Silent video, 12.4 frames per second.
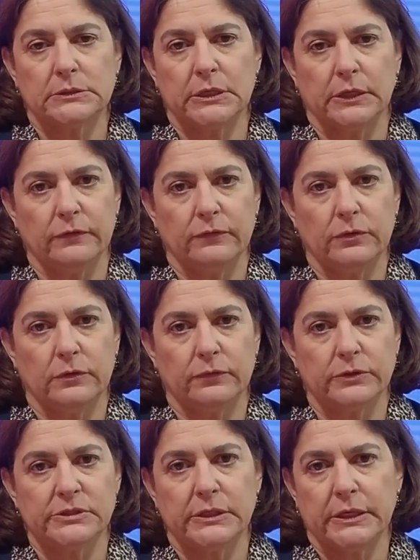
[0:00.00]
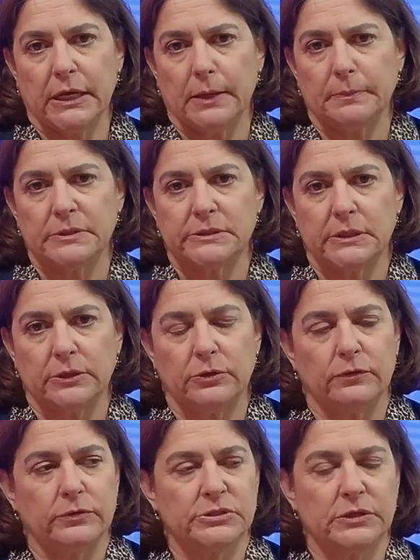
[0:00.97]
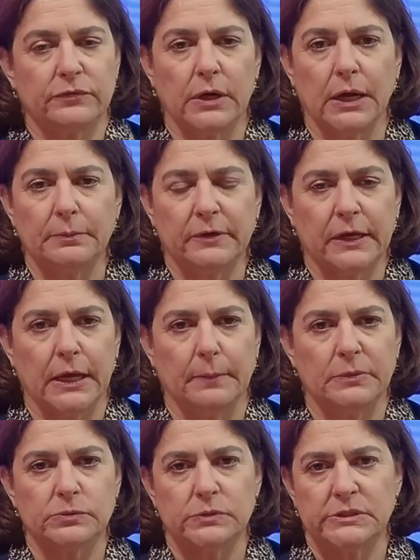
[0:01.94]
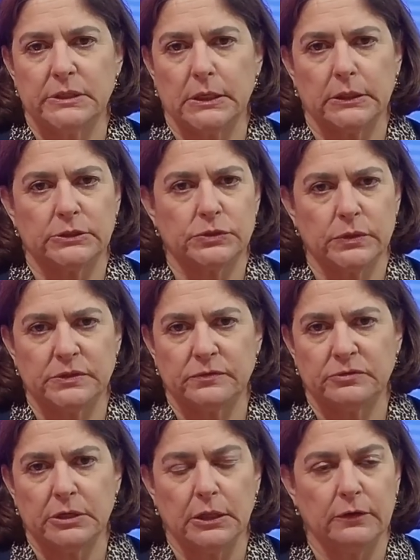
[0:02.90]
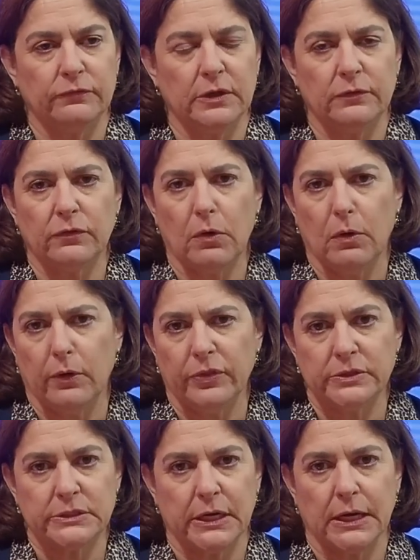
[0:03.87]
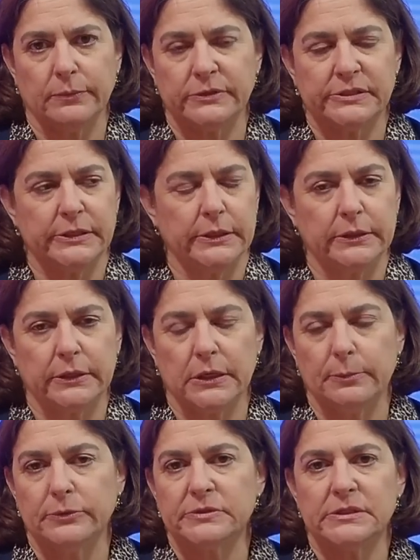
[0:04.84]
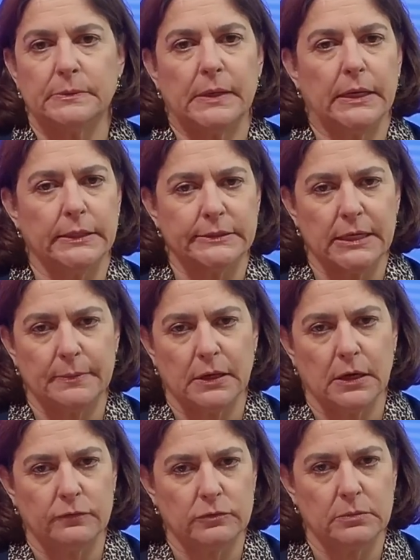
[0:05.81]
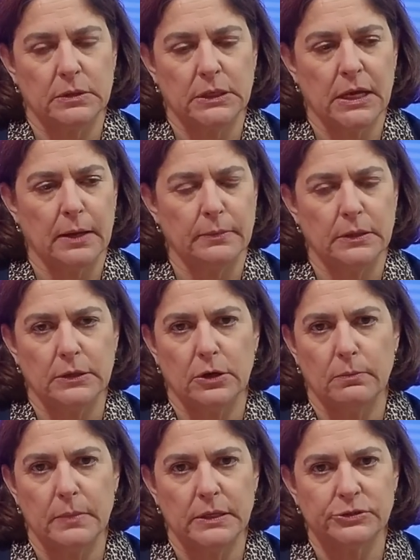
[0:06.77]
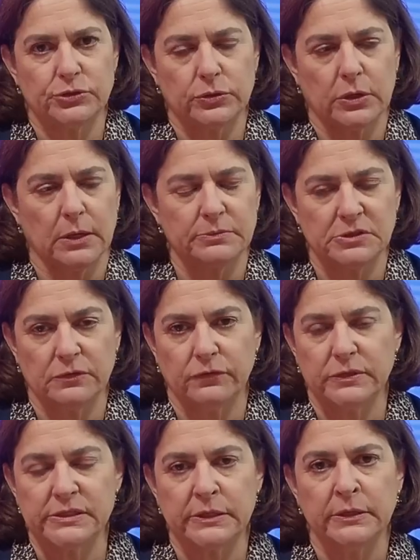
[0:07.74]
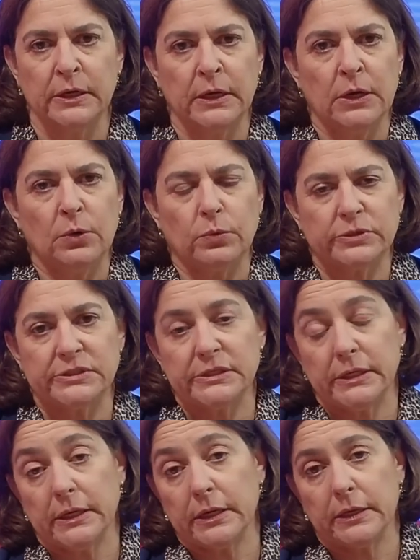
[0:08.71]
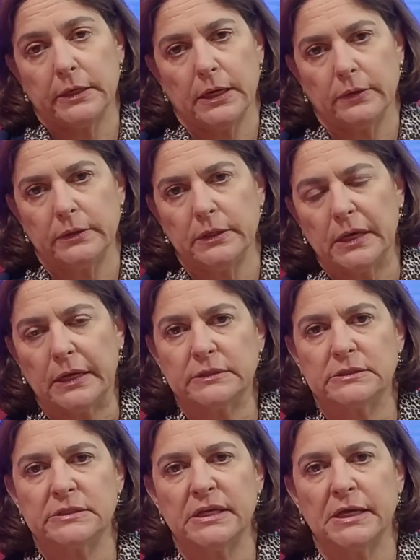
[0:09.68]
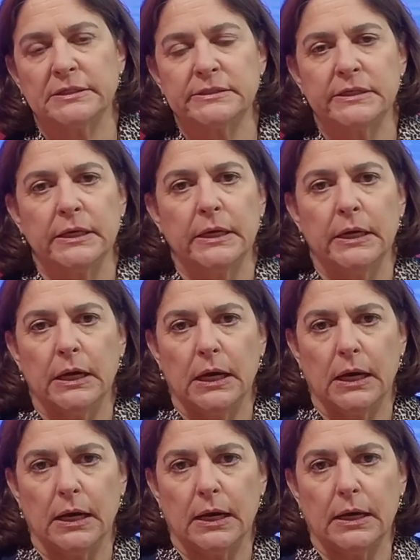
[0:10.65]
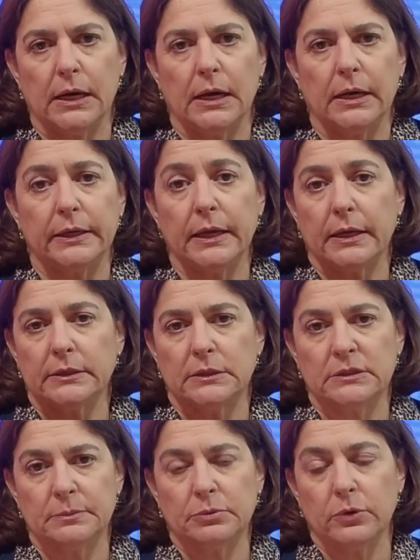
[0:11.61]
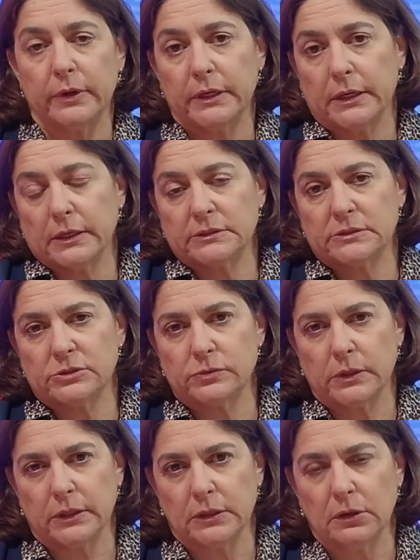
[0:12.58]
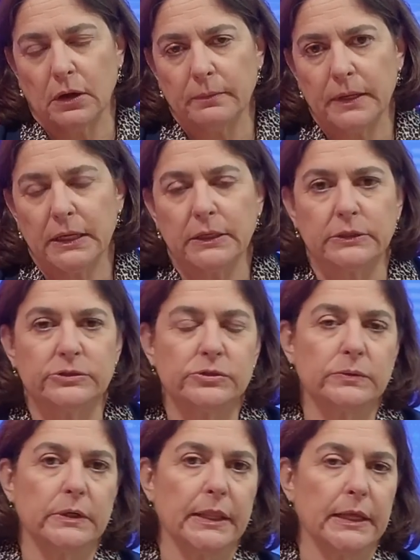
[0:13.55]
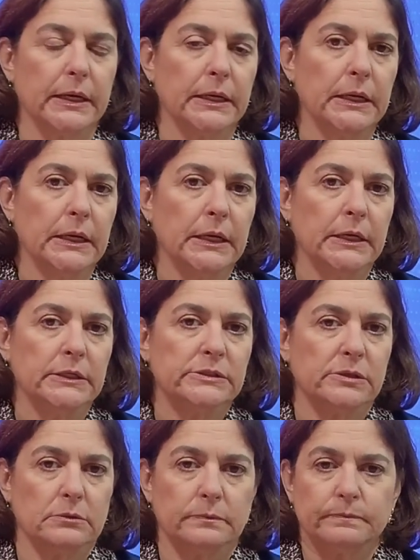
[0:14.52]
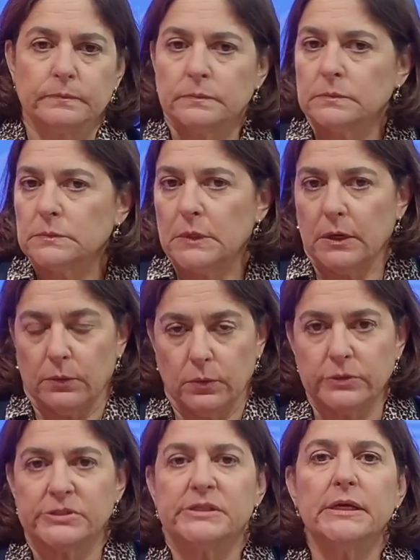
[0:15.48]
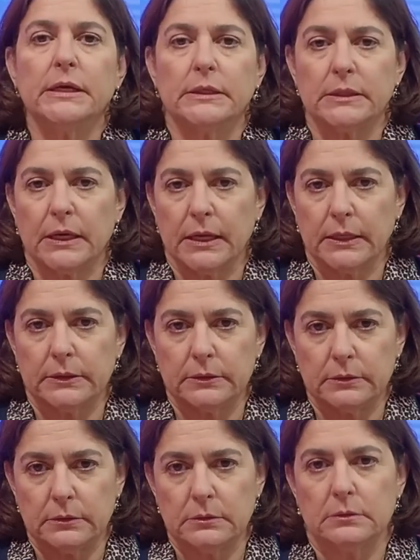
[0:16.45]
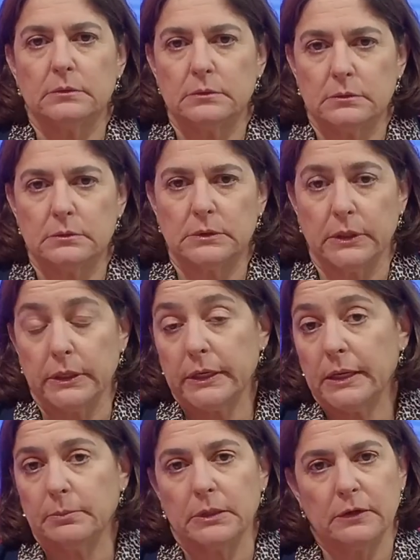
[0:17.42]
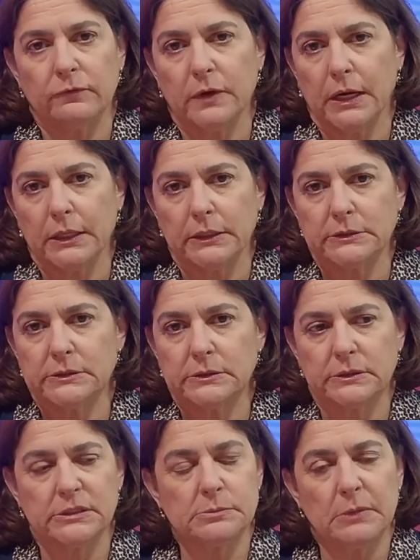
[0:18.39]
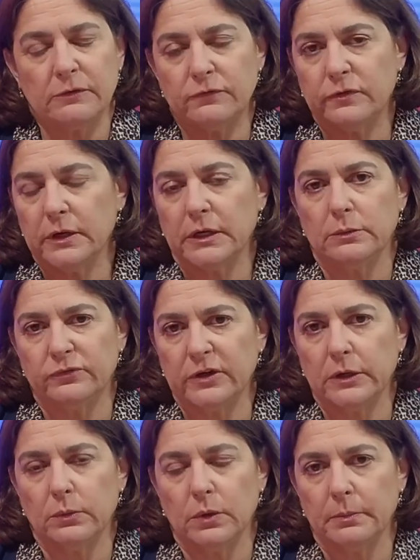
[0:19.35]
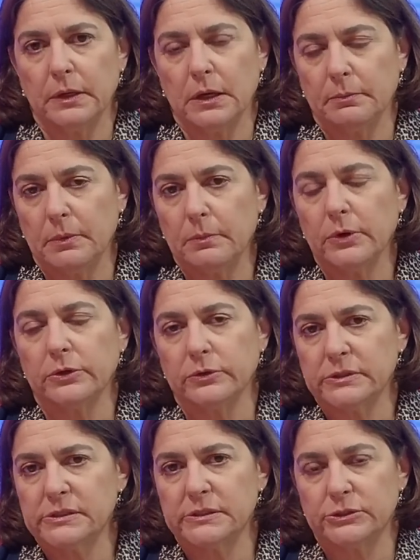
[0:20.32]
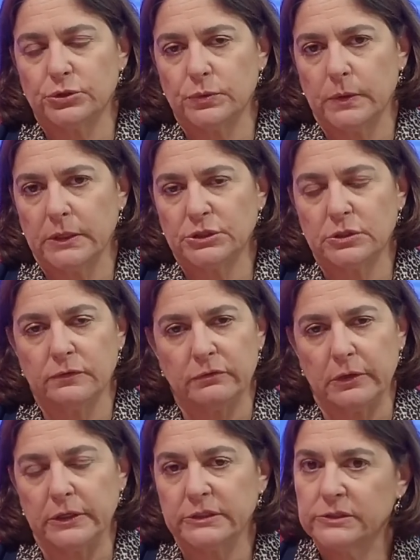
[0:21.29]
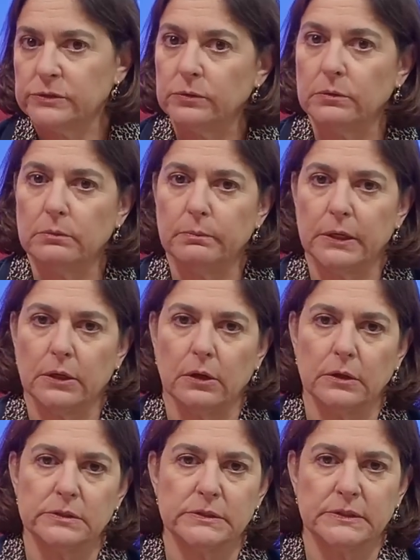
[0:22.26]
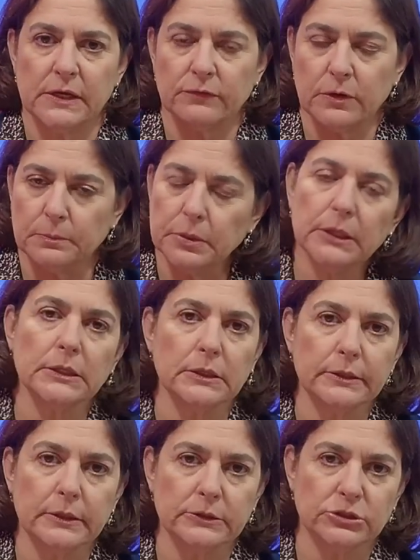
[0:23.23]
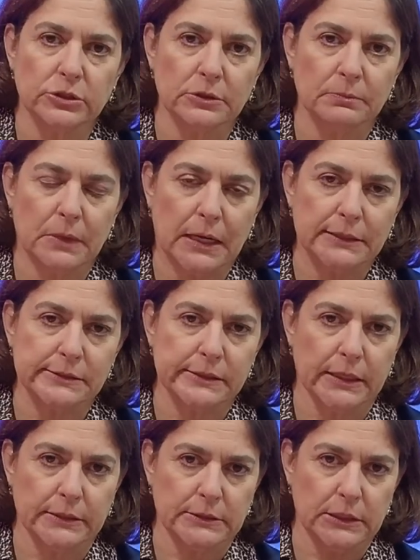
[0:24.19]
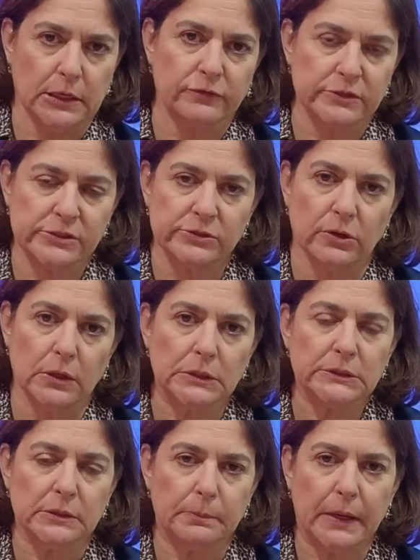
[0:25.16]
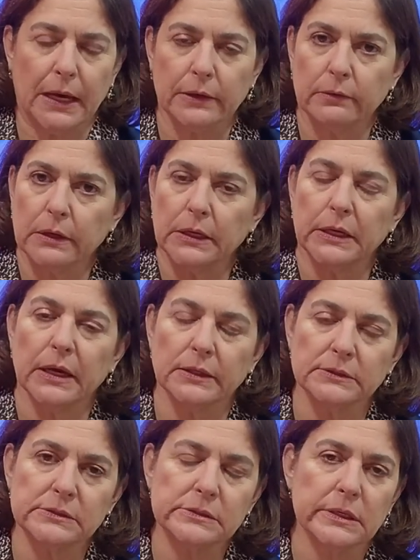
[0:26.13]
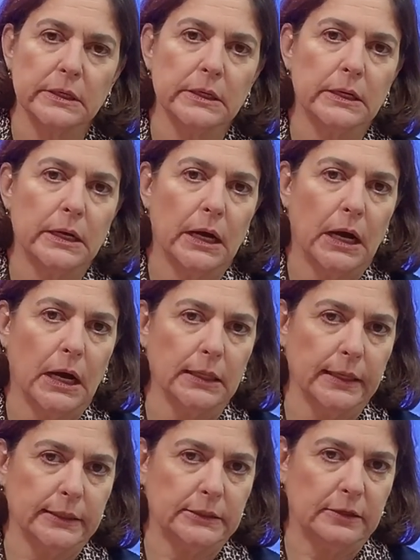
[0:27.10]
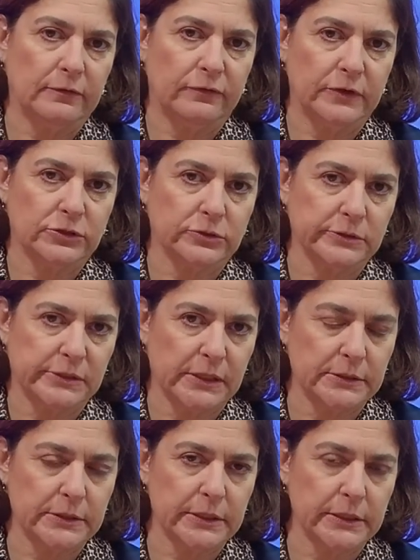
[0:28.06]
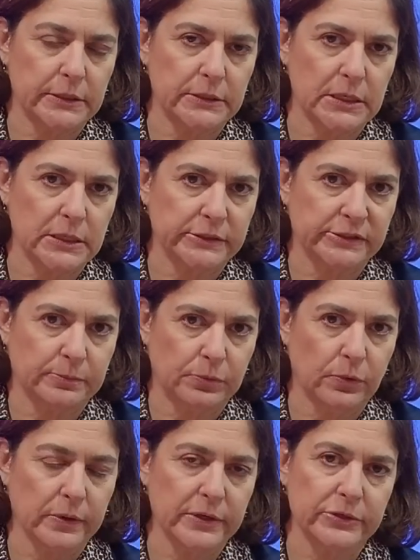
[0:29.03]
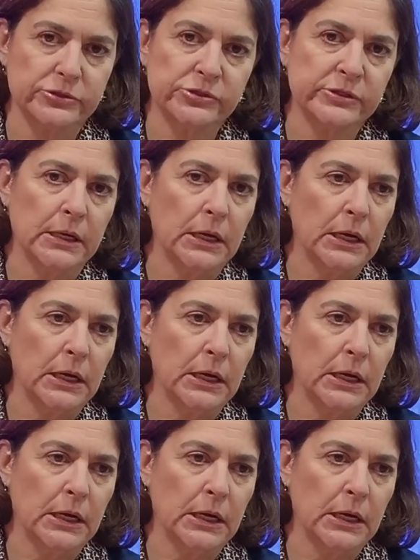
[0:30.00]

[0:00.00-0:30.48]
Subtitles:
Tel Aviv University campus, on University of Haifa campus. We see it on the streets of Tel Aviv all the time. We see it in the kibbutzim. Anytime a government cabinet, you know, minister comes to visit, we're seeing it now in the United States, again, deployed against Israeli lawmakers who are there. So, you know, we're seeing that they're enabling violence. This may very, very well become a murderous situation very soon because they've completely legitimized the idea of assault and battery against elected officials and their supporters.